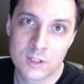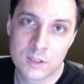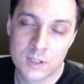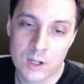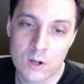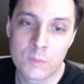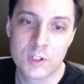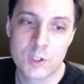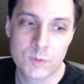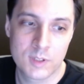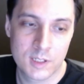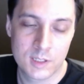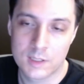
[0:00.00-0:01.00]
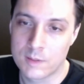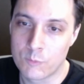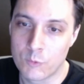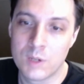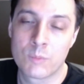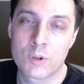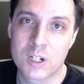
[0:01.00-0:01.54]
accomplishment, and I'm
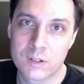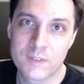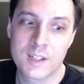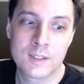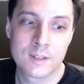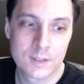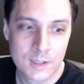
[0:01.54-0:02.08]
really proud of that.